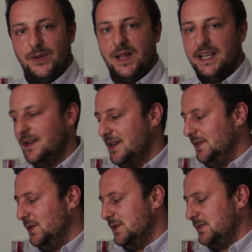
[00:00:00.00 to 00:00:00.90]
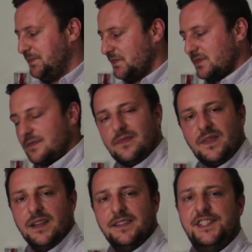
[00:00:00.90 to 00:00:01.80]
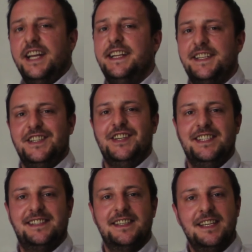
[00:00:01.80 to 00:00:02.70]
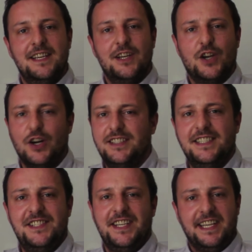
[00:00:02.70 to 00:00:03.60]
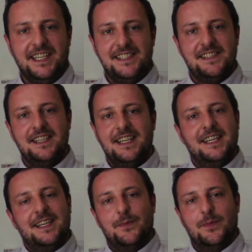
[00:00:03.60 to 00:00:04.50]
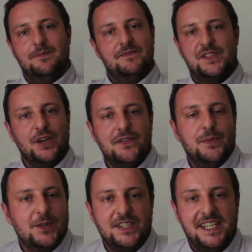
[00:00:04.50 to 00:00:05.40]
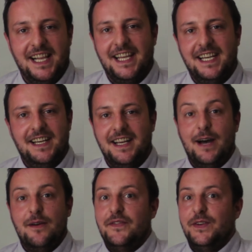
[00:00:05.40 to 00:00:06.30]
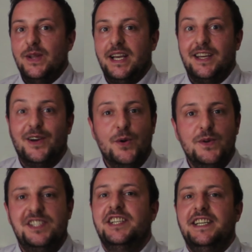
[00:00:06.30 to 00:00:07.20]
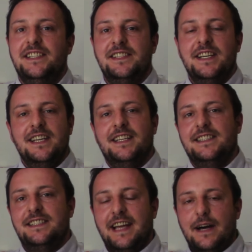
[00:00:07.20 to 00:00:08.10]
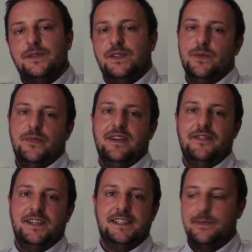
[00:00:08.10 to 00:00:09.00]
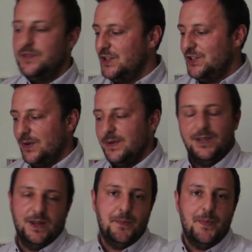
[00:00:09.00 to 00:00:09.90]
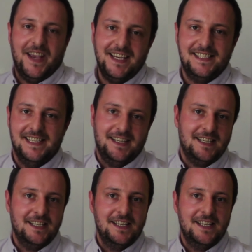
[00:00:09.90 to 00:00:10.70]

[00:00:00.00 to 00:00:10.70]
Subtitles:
like, you can use cheddar cheese, cottage cheese, soft mozzarella, however you like, goat cheese. It's down to your preference. I'm just showing you the basic